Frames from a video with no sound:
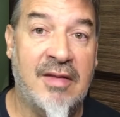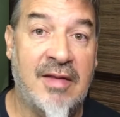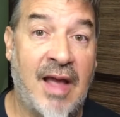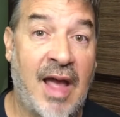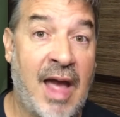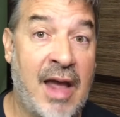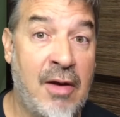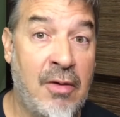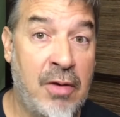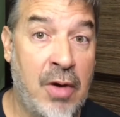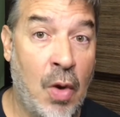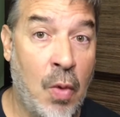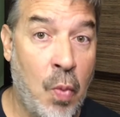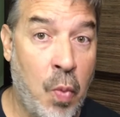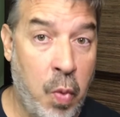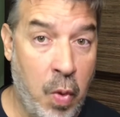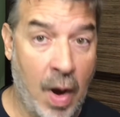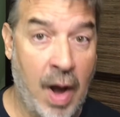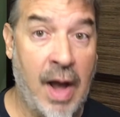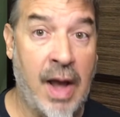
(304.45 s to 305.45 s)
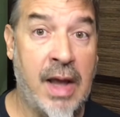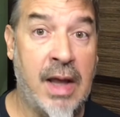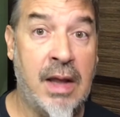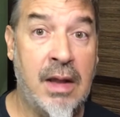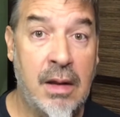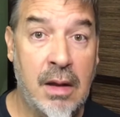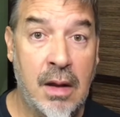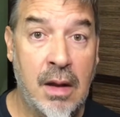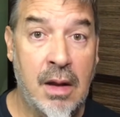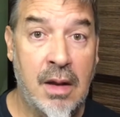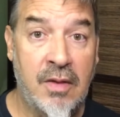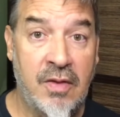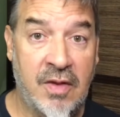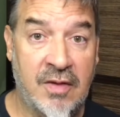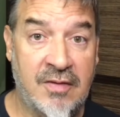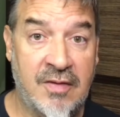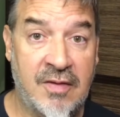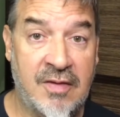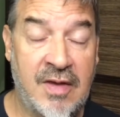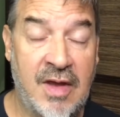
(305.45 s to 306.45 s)
So I don't know why
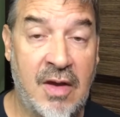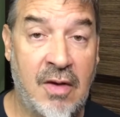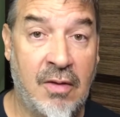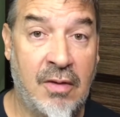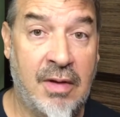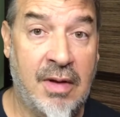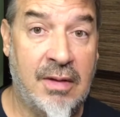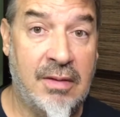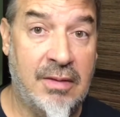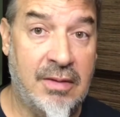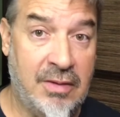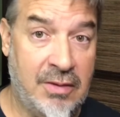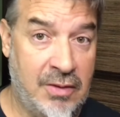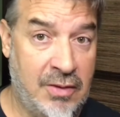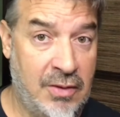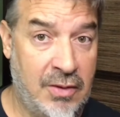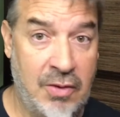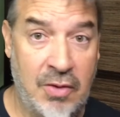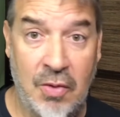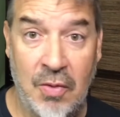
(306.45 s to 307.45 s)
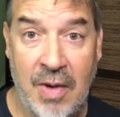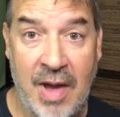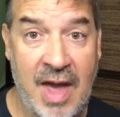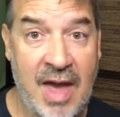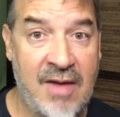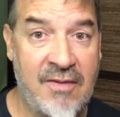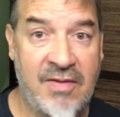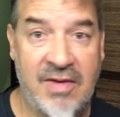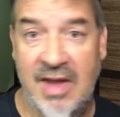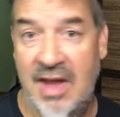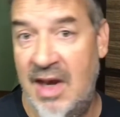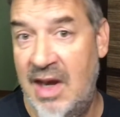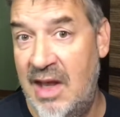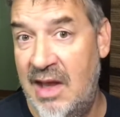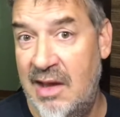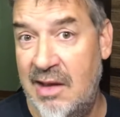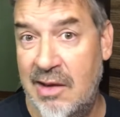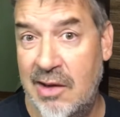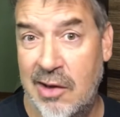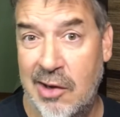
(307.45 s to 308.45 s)
this is here. Do you have
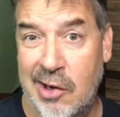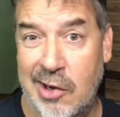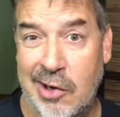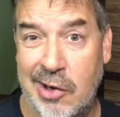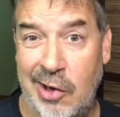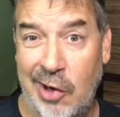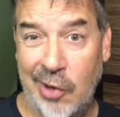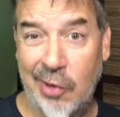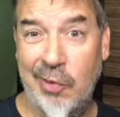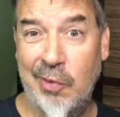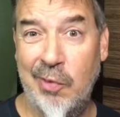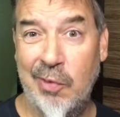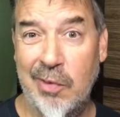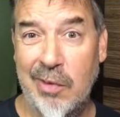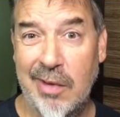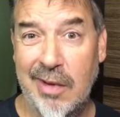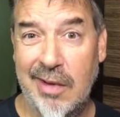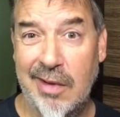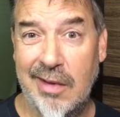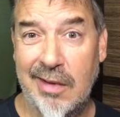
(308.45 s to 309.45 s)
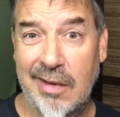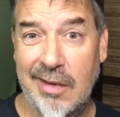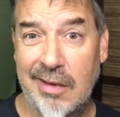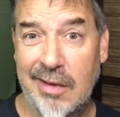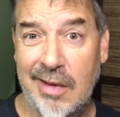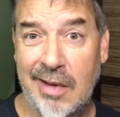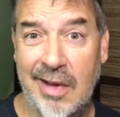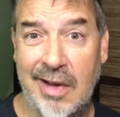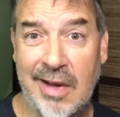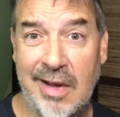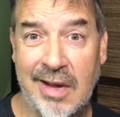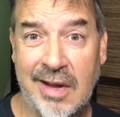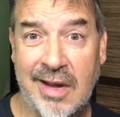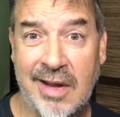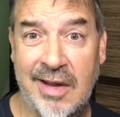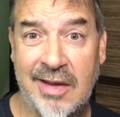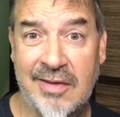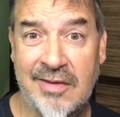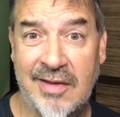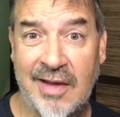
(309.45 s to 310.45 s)
any clue?
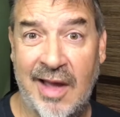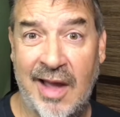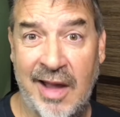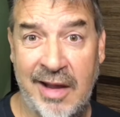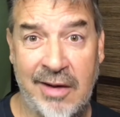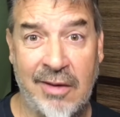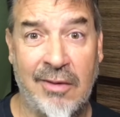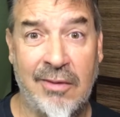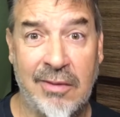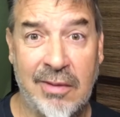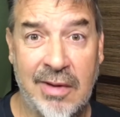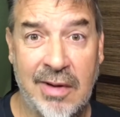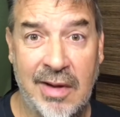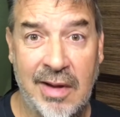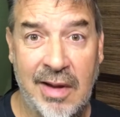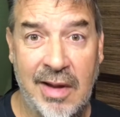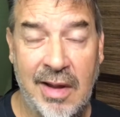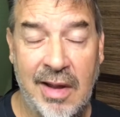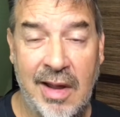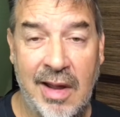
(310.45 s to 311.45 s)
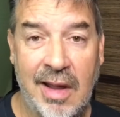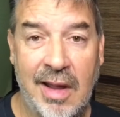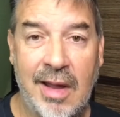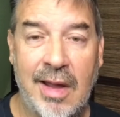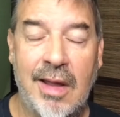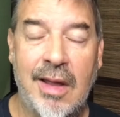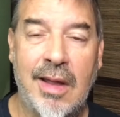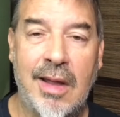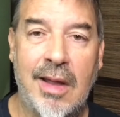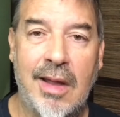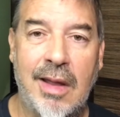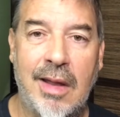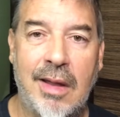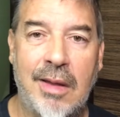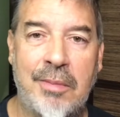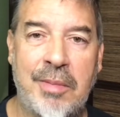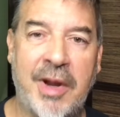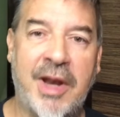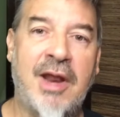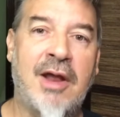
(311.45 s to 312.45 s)
Because I don't.
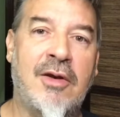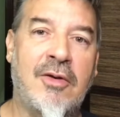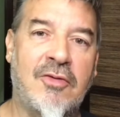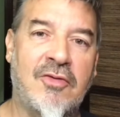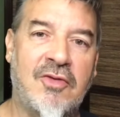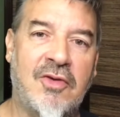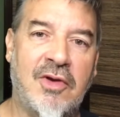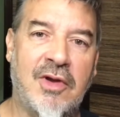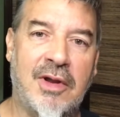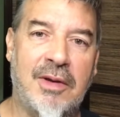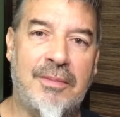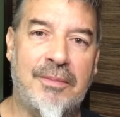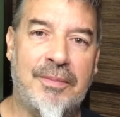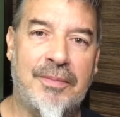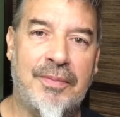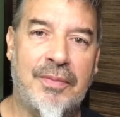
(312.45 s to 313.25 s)
But he understood.